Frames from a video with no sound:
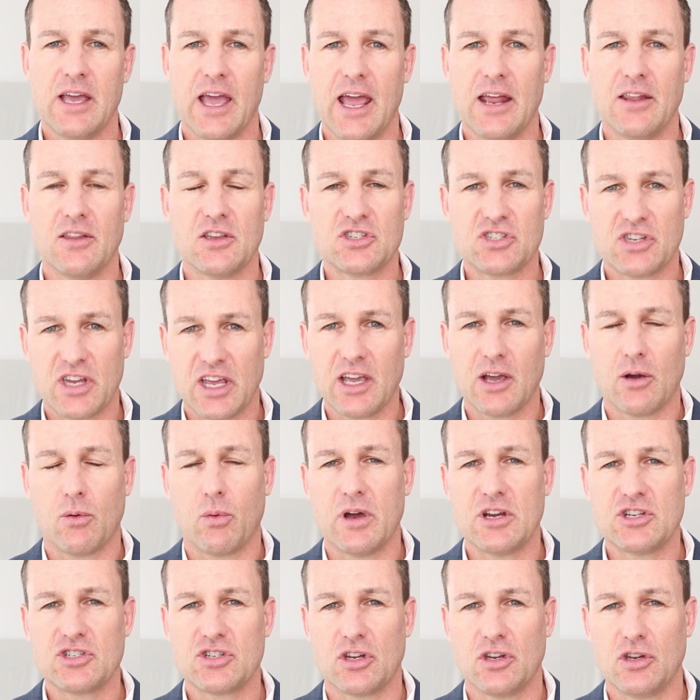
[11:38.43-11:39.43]
And the second
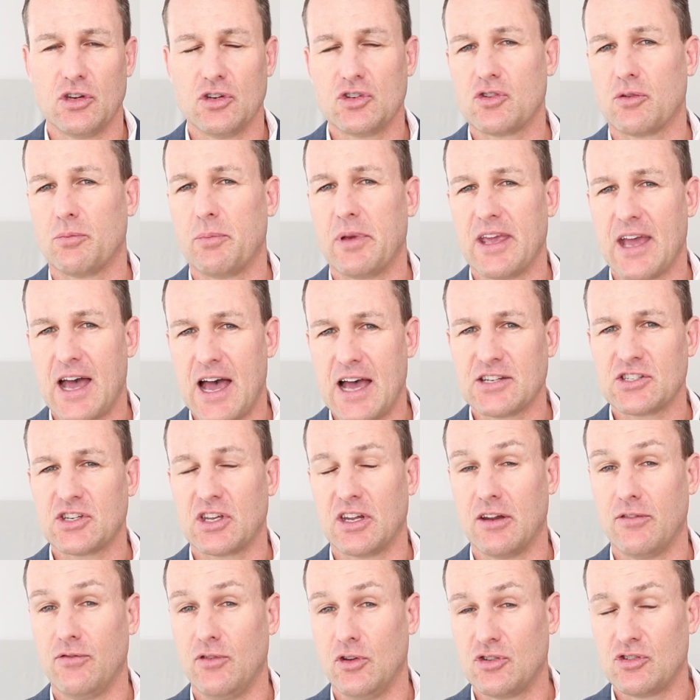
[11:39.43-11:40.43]
question you should be
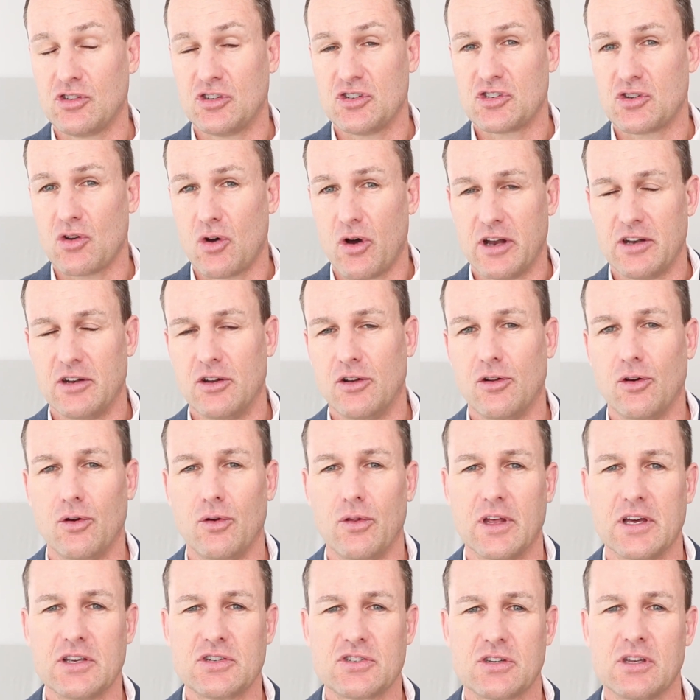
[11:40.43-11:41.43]
asking if you decide to
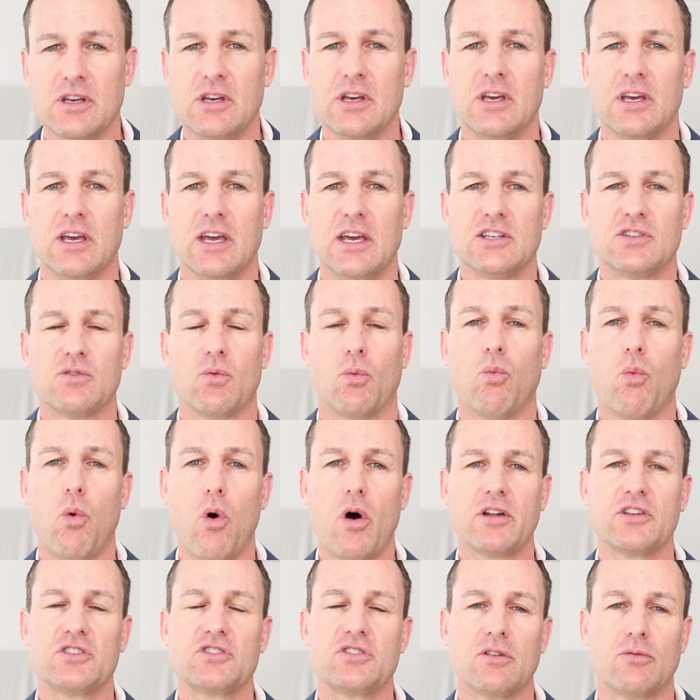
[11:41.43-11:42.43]
do this is
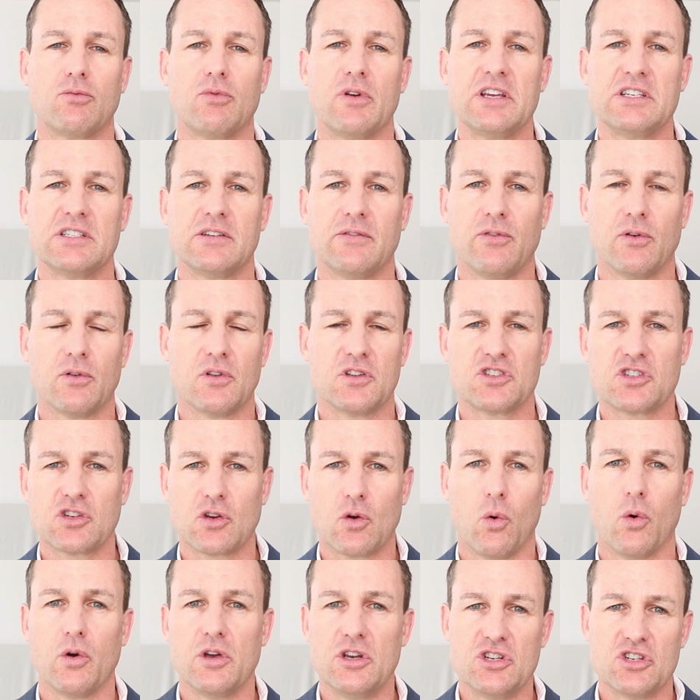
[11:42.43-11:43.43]
what is the reason for the
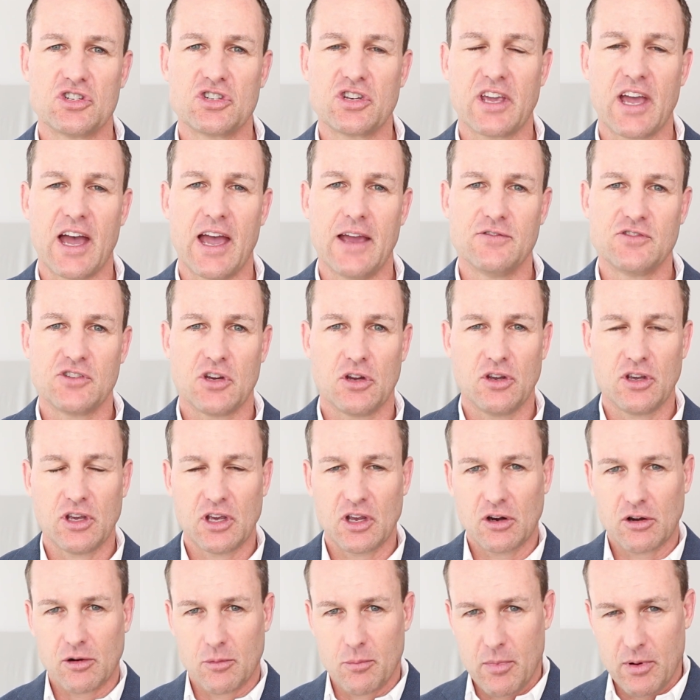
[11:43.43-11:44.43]
score you just gave? So you
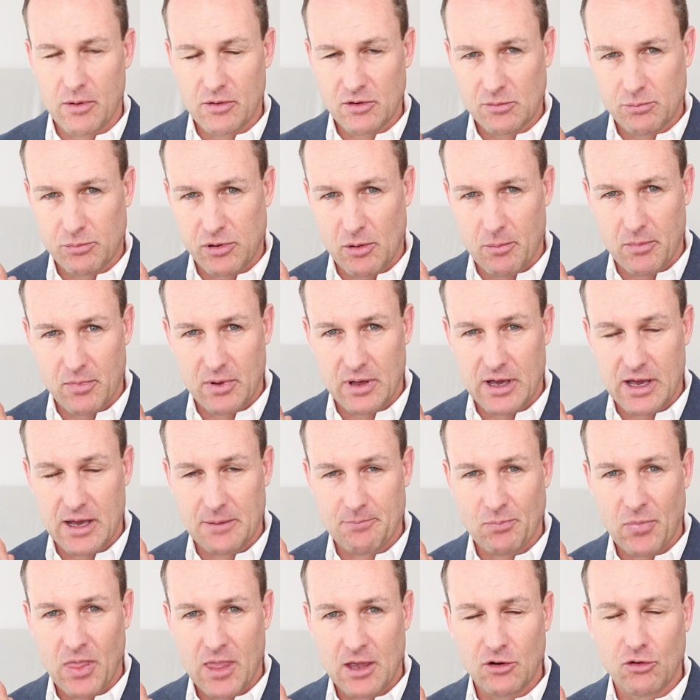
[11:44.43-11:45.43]
can
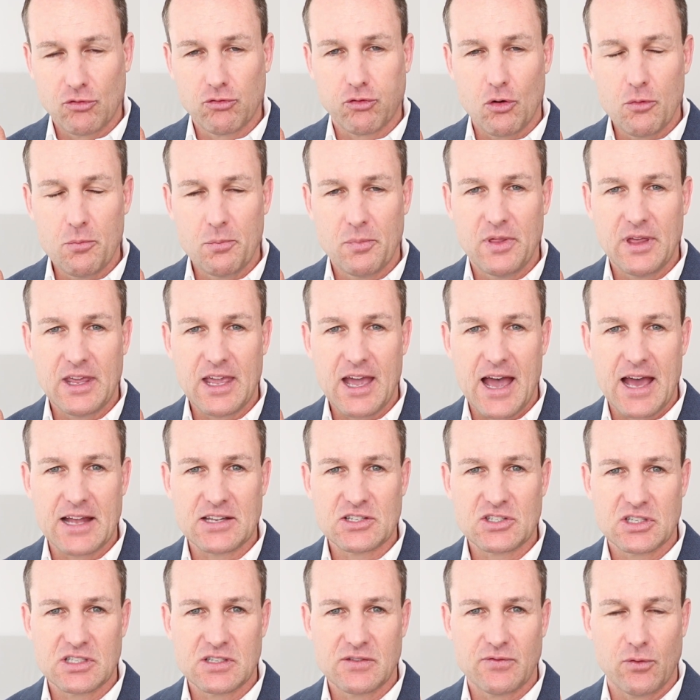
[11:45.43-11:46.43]
uh, group the
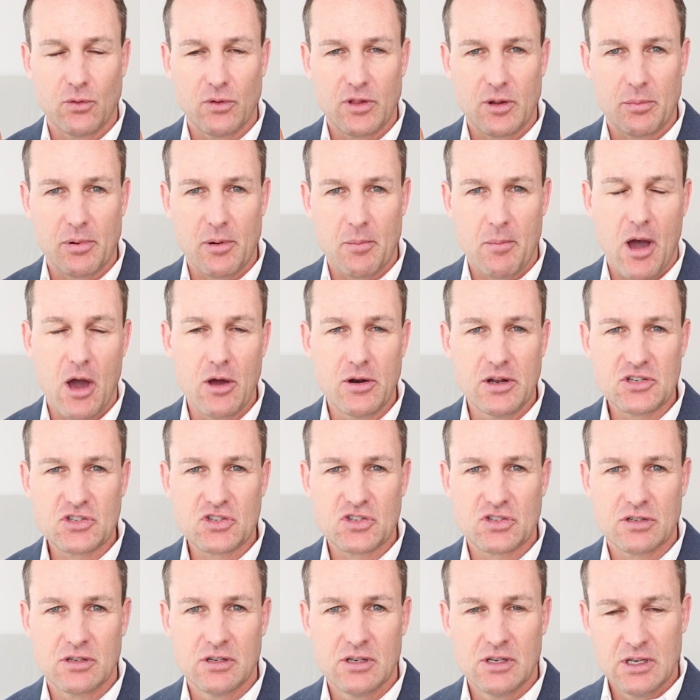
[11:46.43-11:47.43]
answers for the
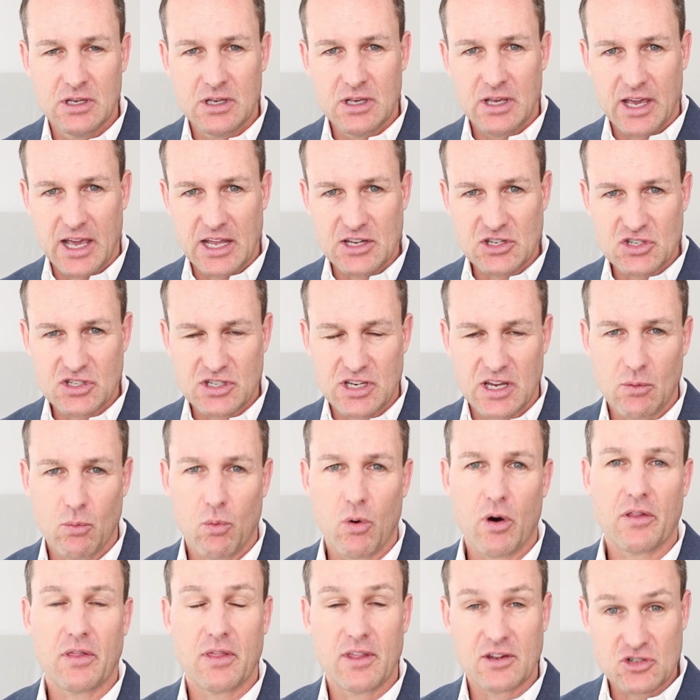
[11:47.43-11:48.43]
promoters and see
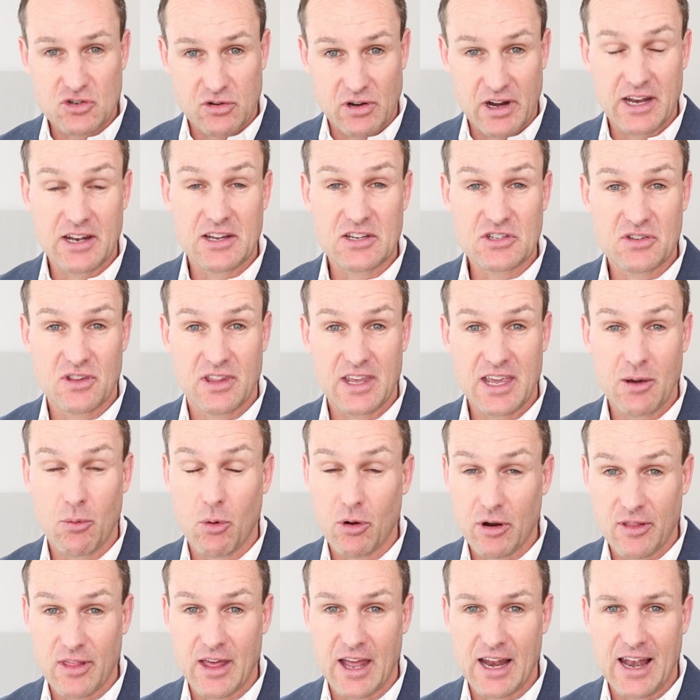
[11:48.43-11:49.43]
what the trend is there,
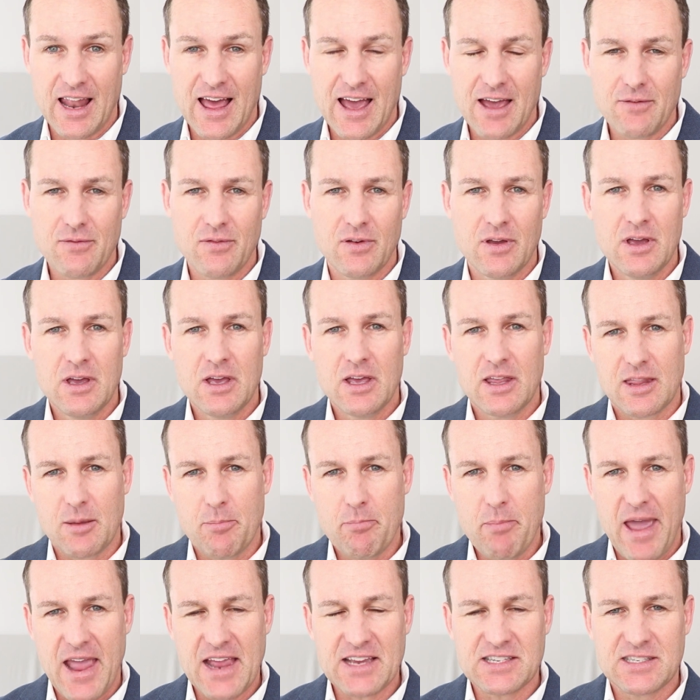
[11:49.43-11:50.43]
what do they love, the
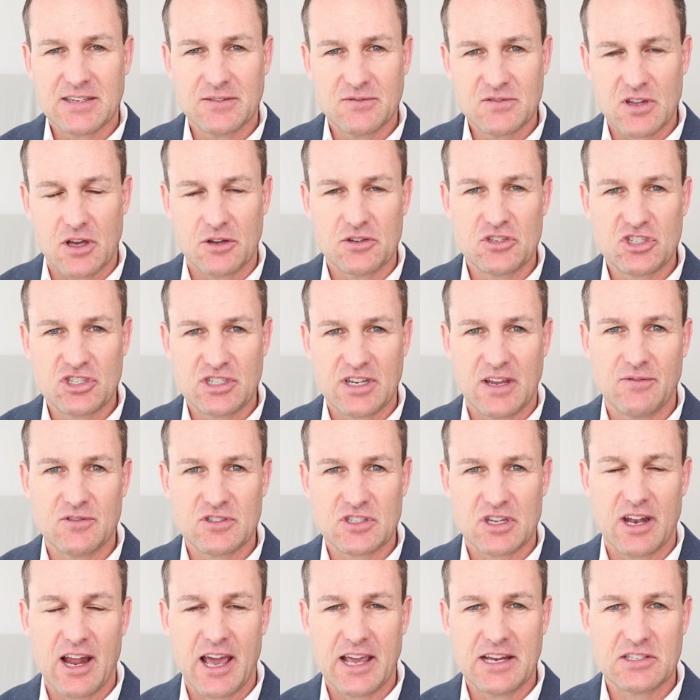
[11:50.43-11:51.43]
passives, those
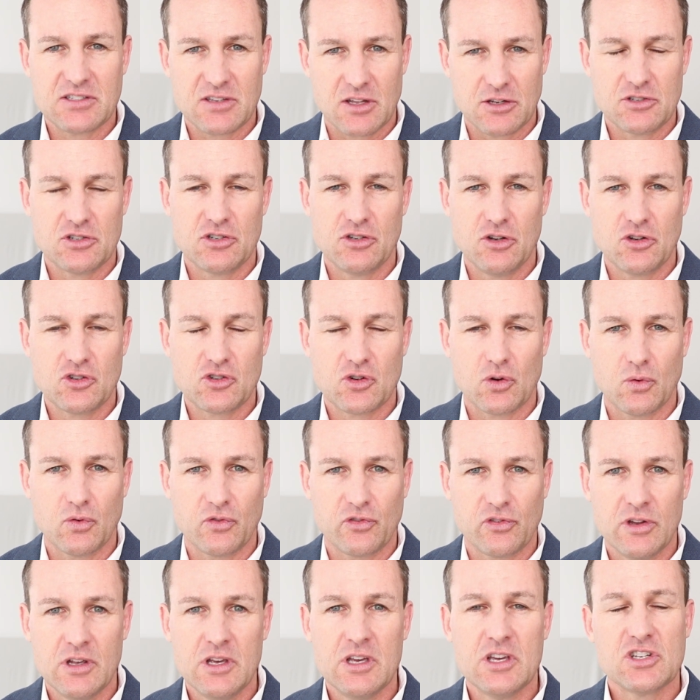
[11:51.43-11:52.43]
sevens and eights, those
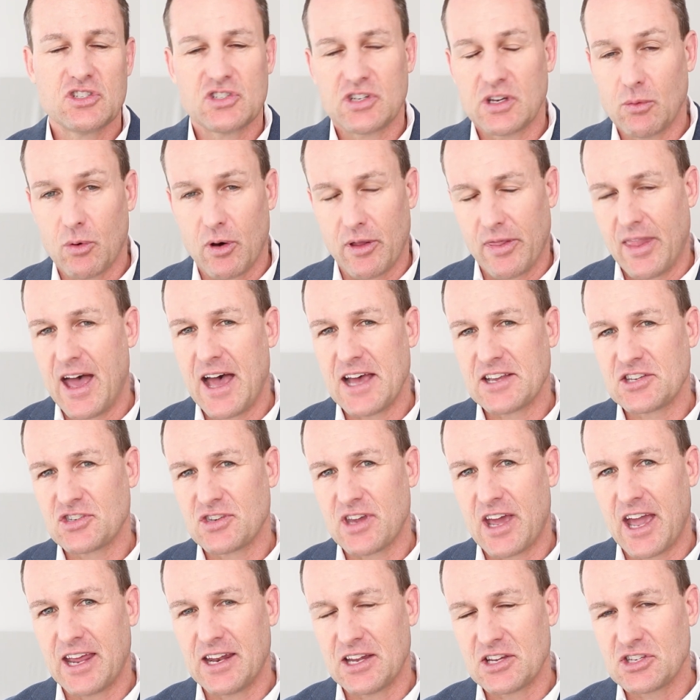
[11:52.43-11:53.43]
neutrals, see what they're
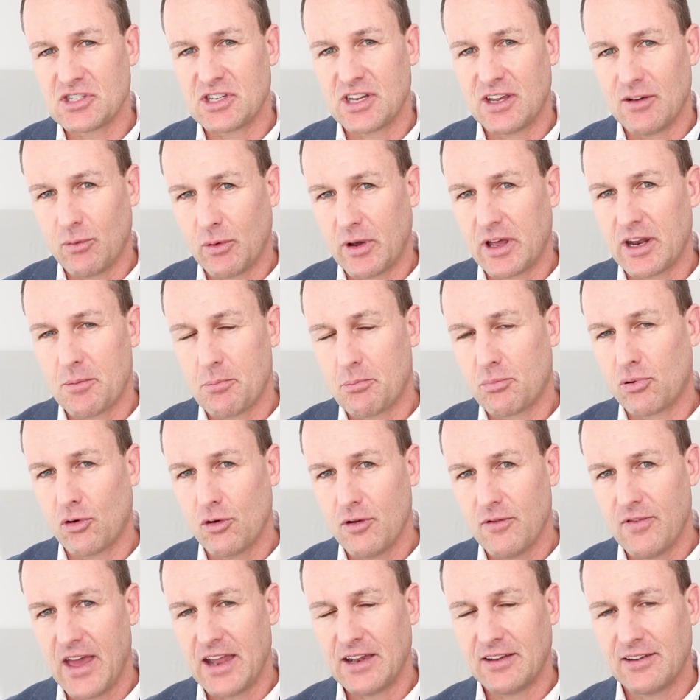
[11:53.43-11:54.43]
saying and see if we can
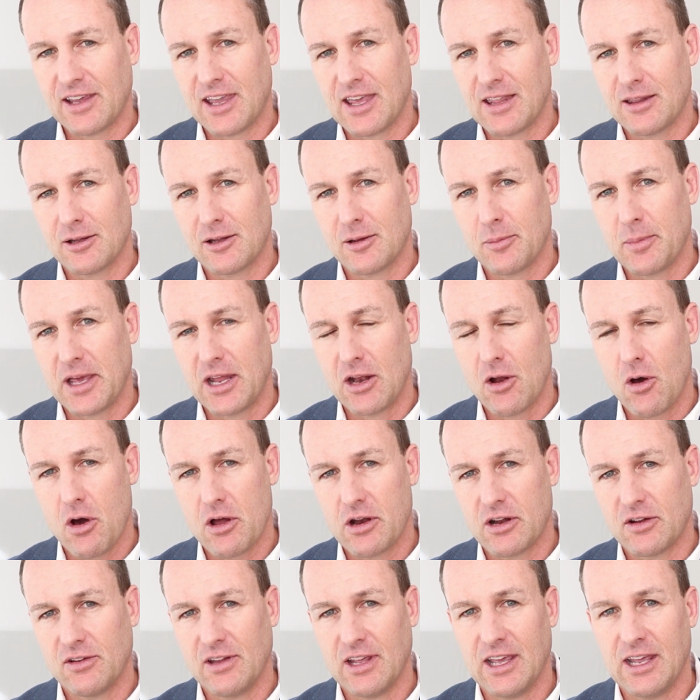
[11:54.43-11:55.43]
improve that to get them to be a
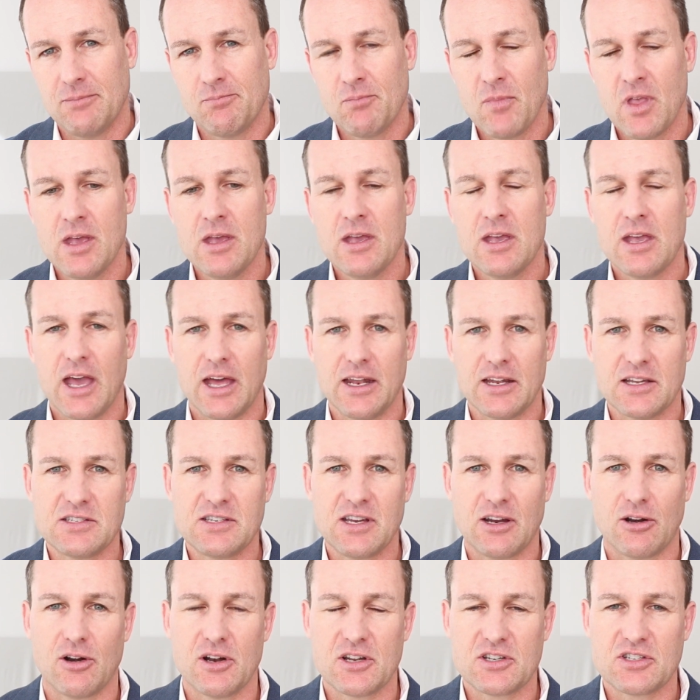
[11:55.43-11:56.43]
nine or 10. And a
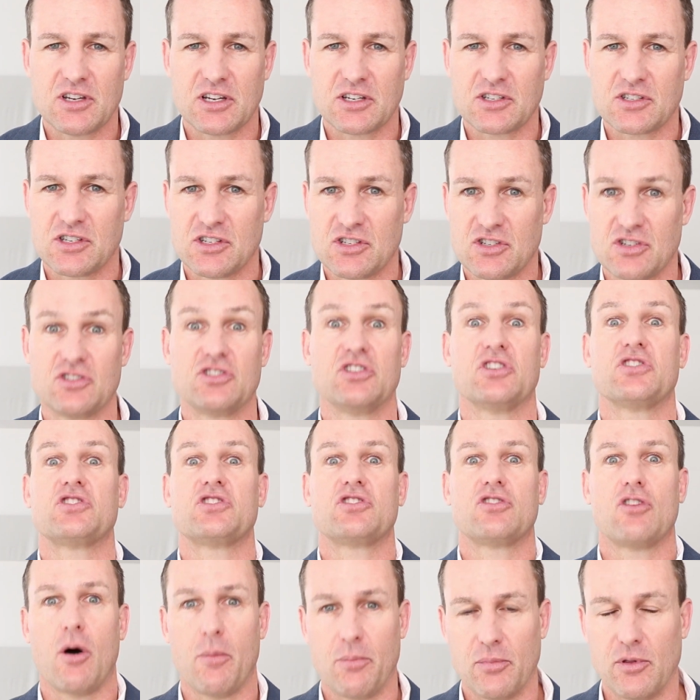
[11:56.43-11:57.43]
zero to six is just
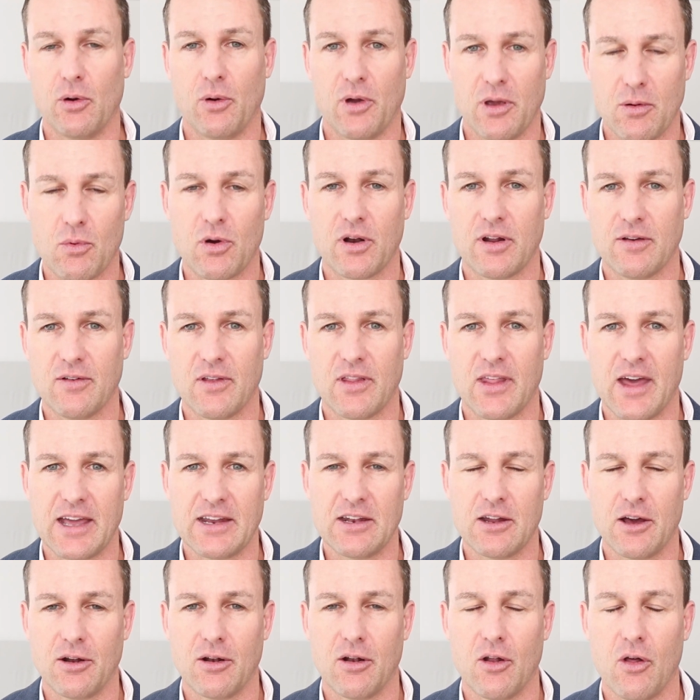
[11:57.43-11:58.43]
stop doing whatever
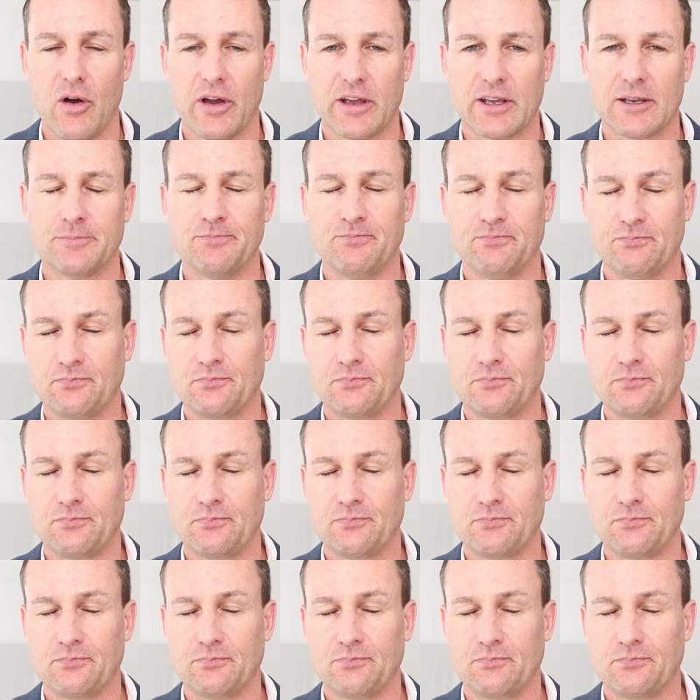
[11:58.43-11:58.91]
they don't like.